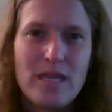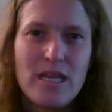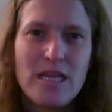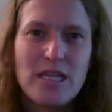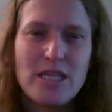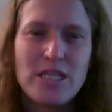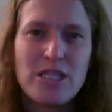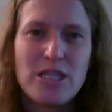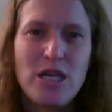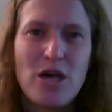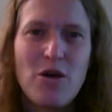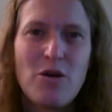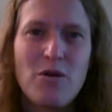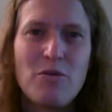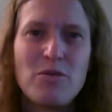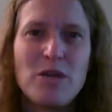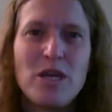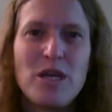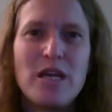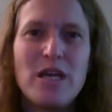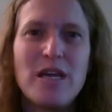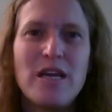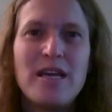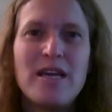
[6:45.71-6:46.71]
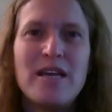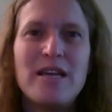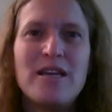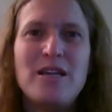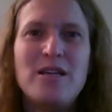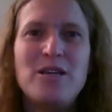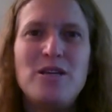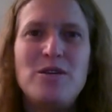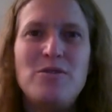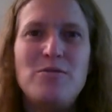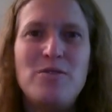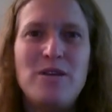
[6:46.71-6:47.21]
So,
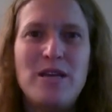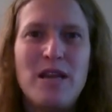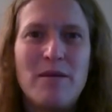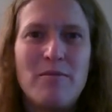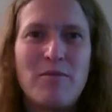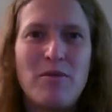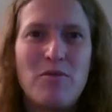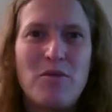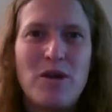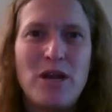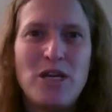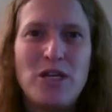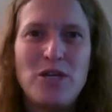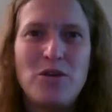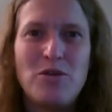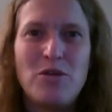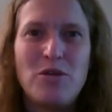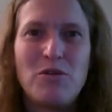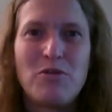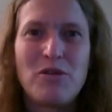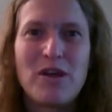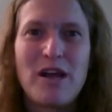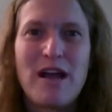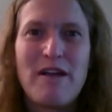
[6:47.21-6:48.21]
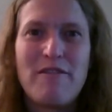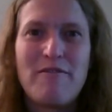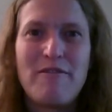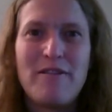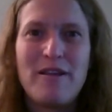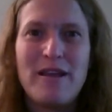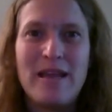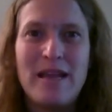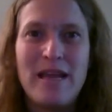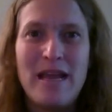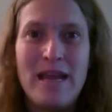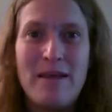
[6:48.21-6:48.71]
number one tool of
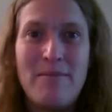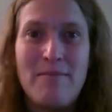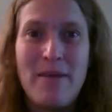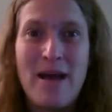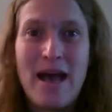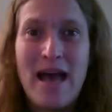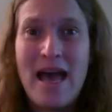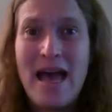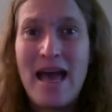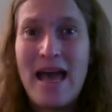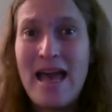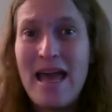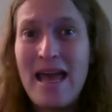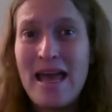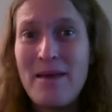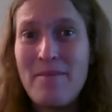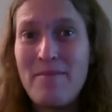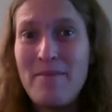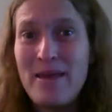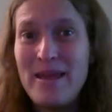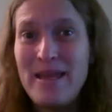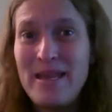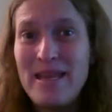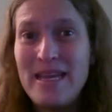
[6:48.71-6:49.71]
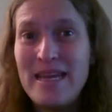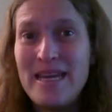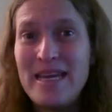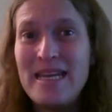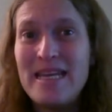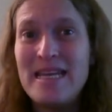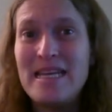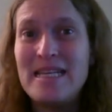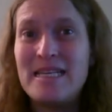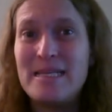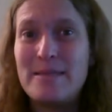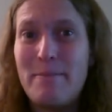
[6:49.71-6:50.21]
recovery, in my opinion,
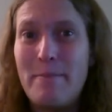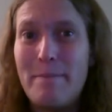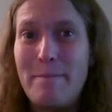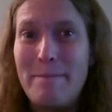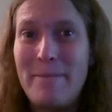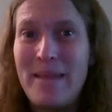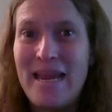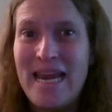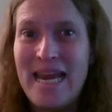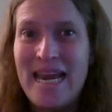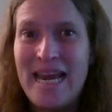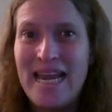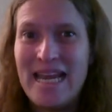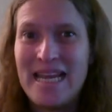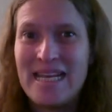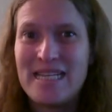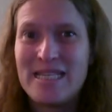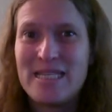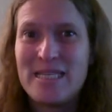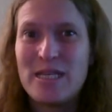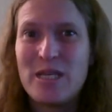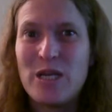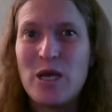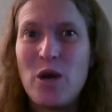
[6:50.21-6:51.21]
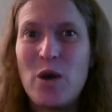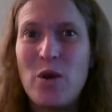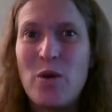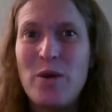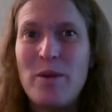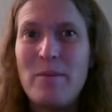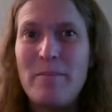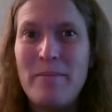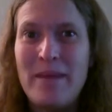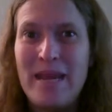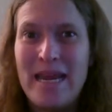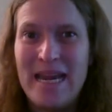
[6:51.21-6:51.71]
is meetings. Go
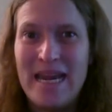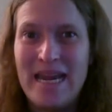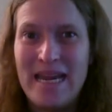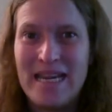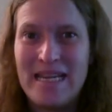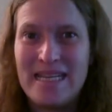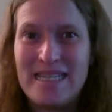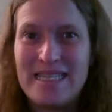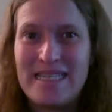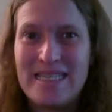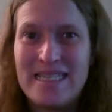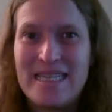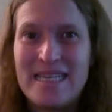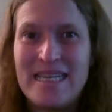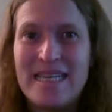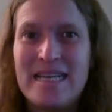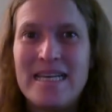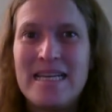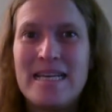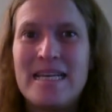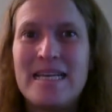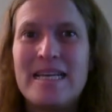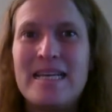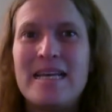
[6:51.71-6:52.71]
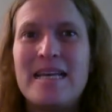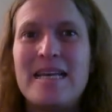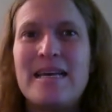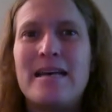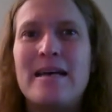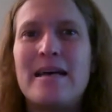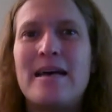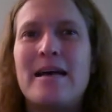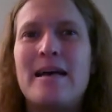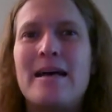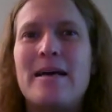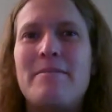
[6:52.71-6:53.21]
to meetings.
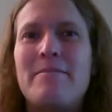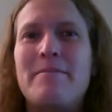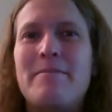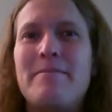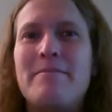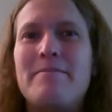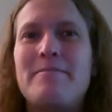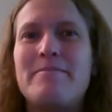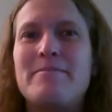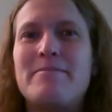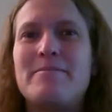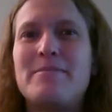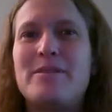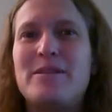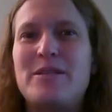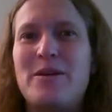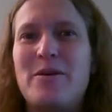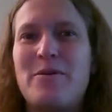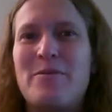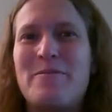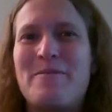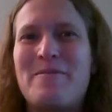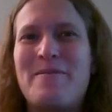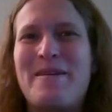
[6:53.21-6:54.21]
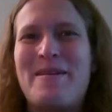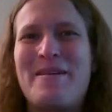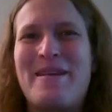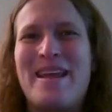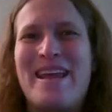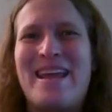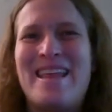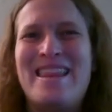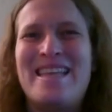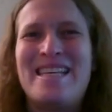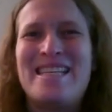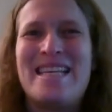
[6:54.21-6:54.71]
So, I'm going
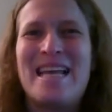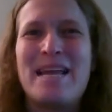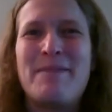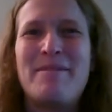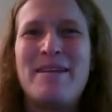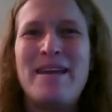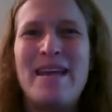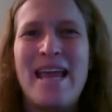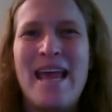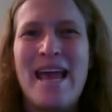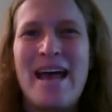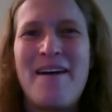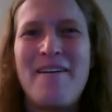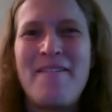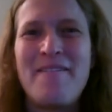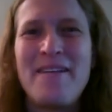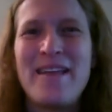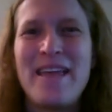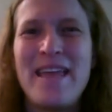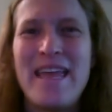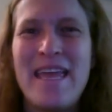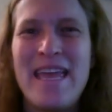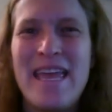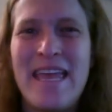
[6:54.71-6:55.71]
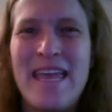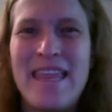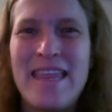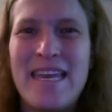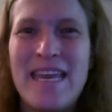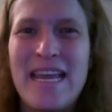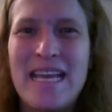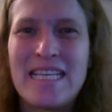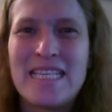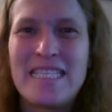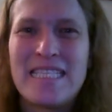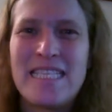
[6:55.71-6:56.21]
to end the segment now, and the
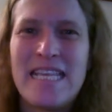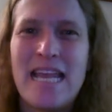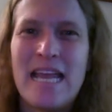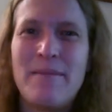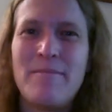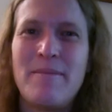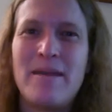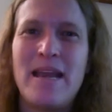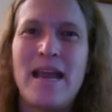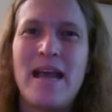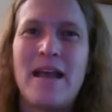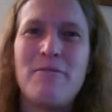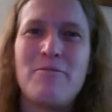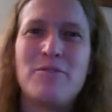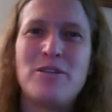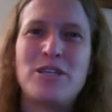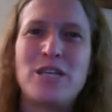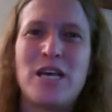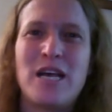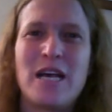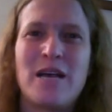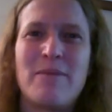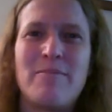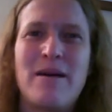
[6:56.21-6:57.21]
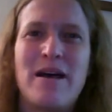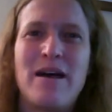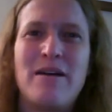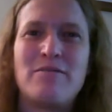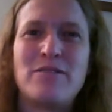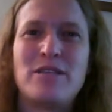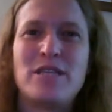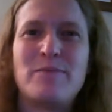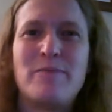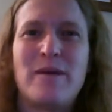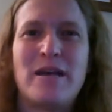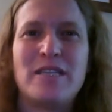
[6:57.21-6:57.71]
next segment I will talk
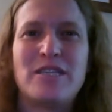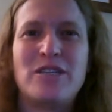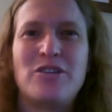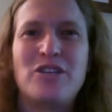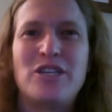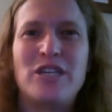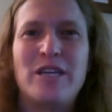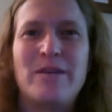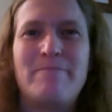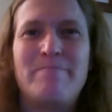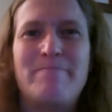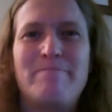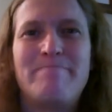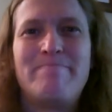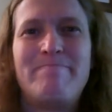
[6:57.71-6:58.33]
about sponsorship.